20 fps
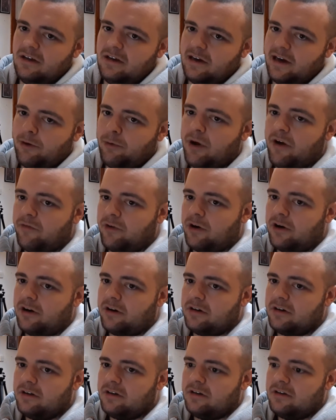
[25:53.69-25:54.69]

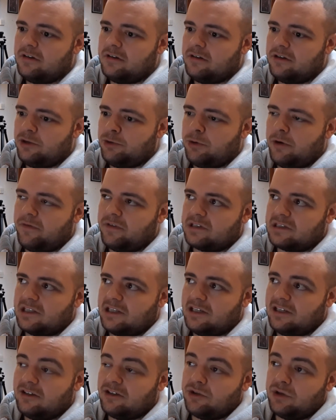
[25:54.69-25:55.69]
However, you obviously
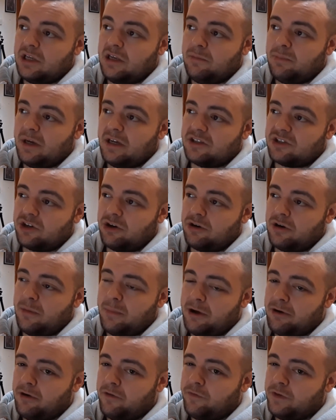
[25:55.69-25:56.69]
need to keep a certain
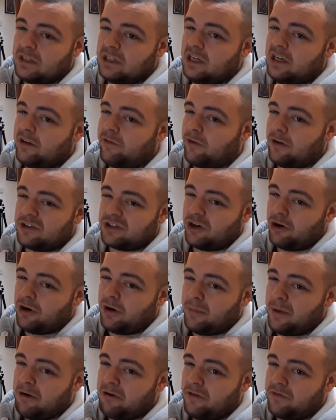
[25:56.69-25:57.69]
amount of fatigue for a certain
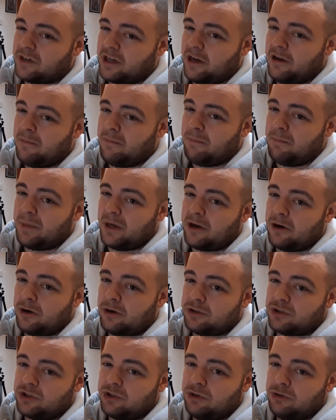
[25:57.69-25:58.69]
amount of time
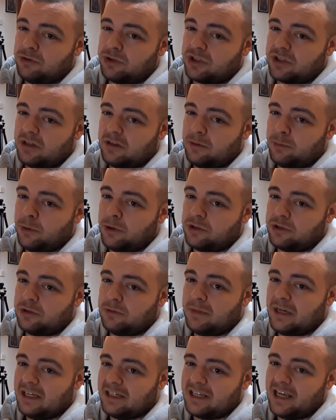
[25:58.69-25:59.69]
because you still want to
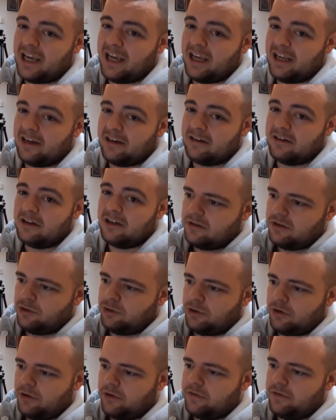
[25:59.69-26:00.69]
maintain
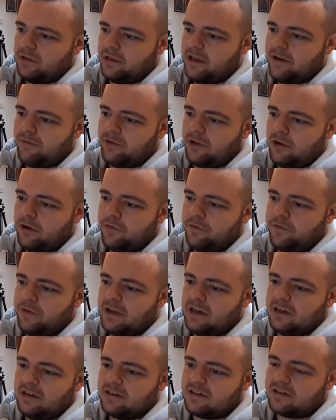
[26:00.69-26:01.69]
your level of
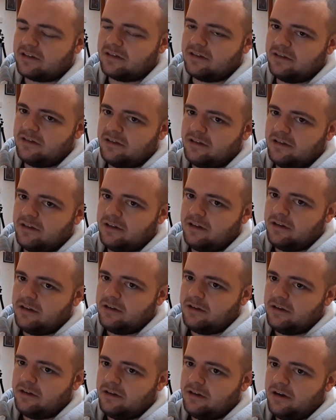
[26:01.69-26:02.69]
fitness
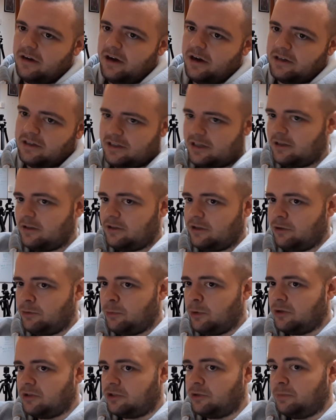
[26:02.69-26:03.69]
until you
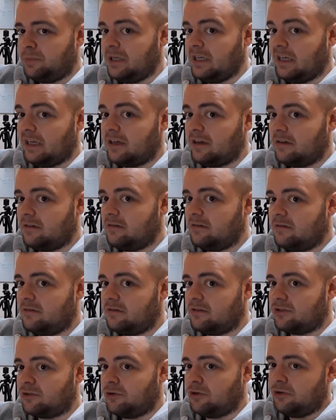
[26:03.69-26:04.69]
want to peak.
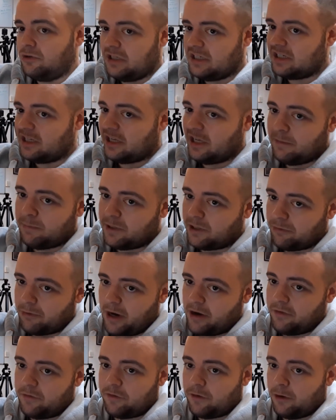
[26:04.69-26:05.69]
So you need to keep it
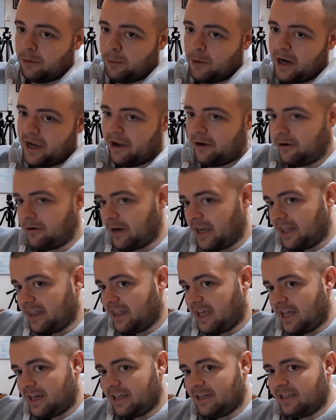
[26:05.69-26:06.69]
around for a while, and
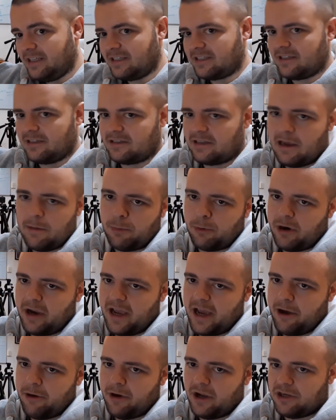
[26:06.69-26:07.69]
then it needs to separate
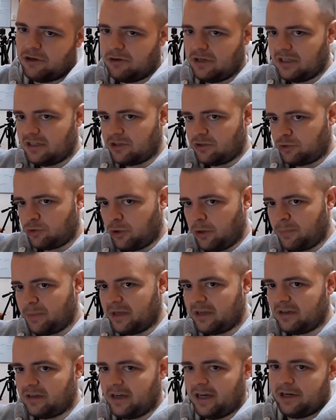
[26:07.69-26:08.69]
out and you need to drop
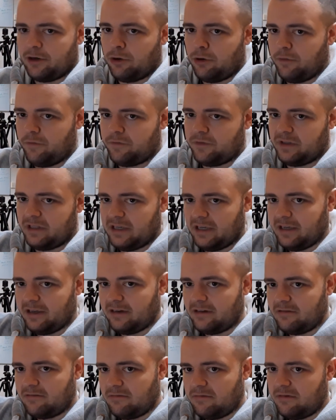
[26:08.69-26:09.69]
it and hopefully
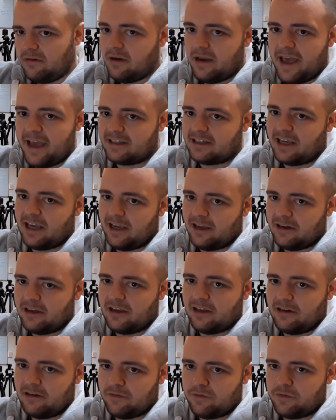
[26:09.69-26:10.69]
net gain
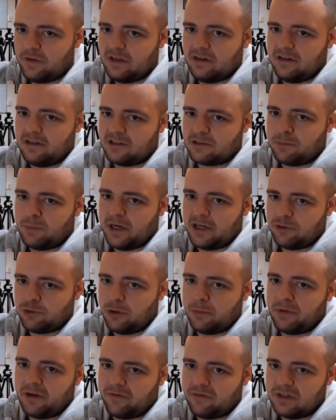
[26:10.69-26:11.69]
in fitness by
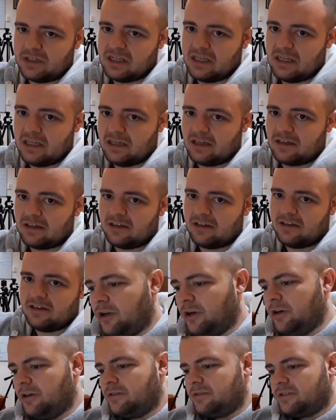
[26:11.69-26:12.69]
dropping fatigue.
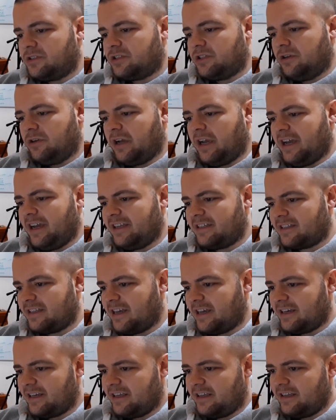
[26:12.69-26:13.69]
Cool, so guys,
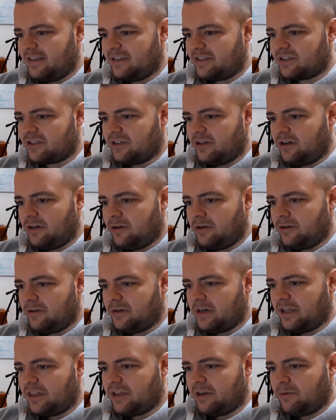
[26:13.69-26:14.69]
that is
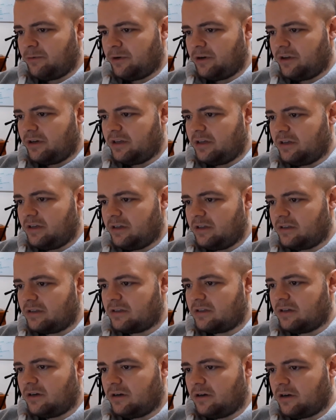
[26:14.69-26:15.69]
all I think we're gonna
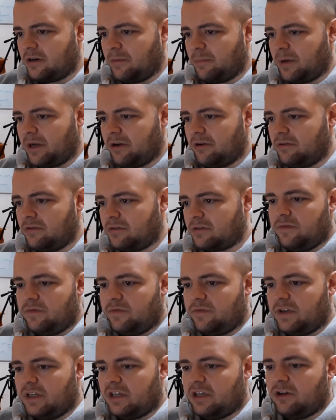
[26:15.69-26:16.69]
talk about.
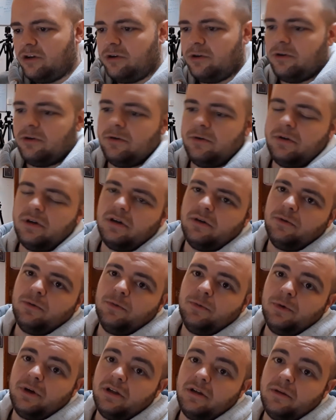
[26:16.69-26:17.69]
Video
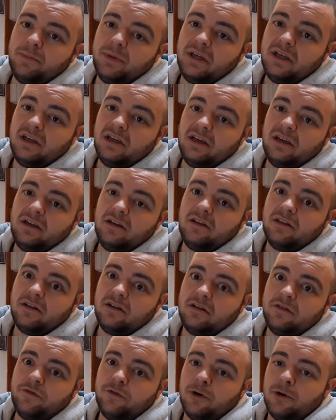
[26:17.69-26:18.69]
will be
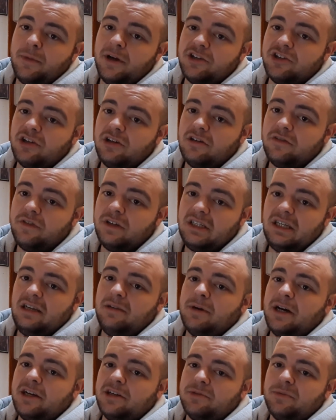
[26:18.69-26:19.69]
the aforementioned fatigue
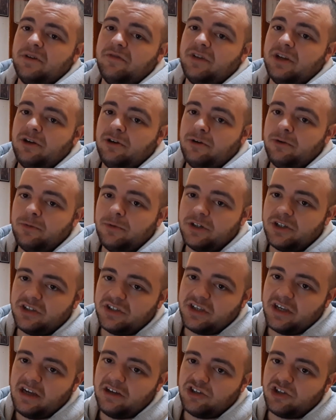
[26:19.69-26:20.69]
management video, which is
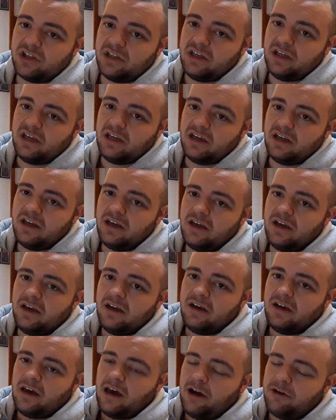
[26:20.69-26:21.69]
essentially
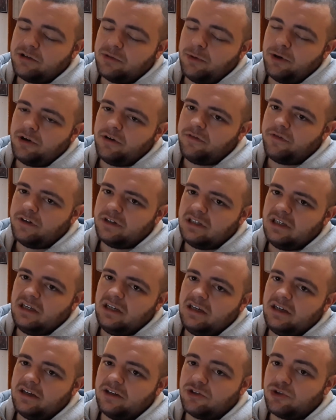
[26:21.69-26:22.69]
how to monitor
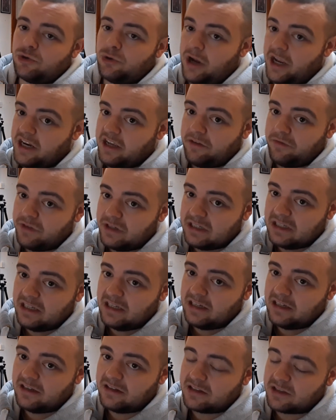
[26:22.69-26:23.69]
fatigue, training
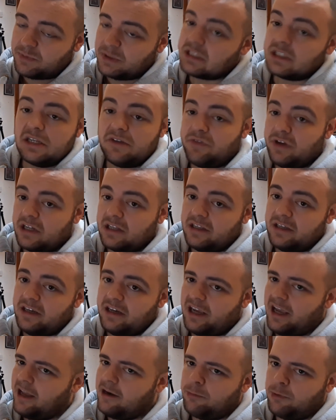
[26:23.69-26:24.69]
fatigue specifically.
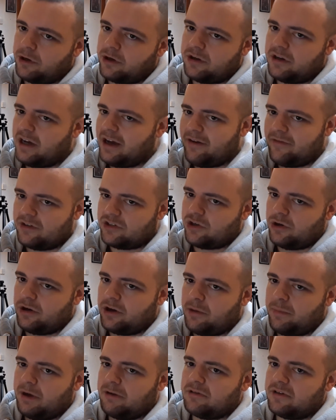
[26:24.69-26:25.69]
Again, we're gonna have a talk
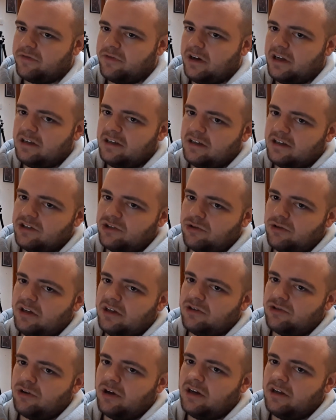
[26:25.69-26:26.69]
about defining injury
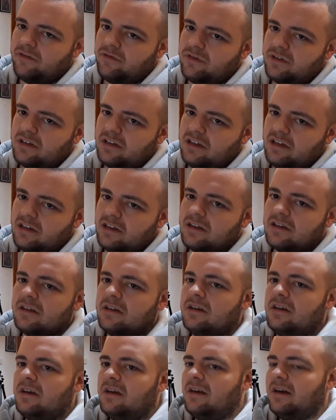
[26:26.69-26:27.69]
and training fatigue,
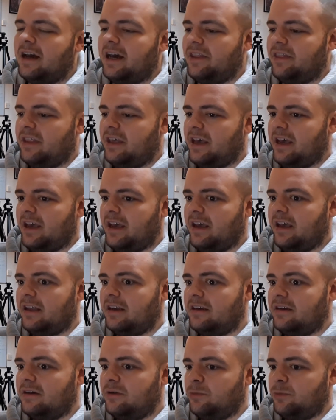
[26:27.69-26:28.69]
and
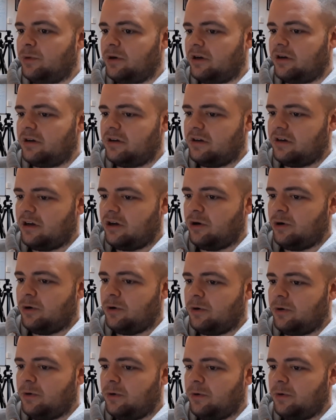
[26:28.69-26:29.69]
then we're gonna
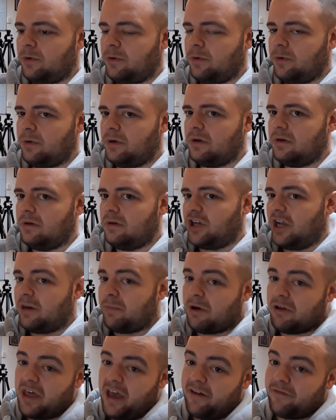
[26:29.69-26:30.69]
go chat
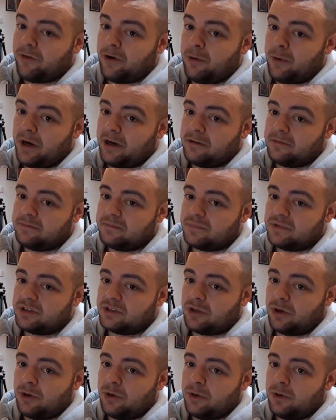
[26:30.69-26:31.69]
about that for a while.
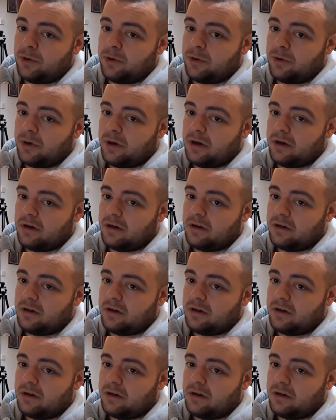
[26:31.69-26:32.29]
So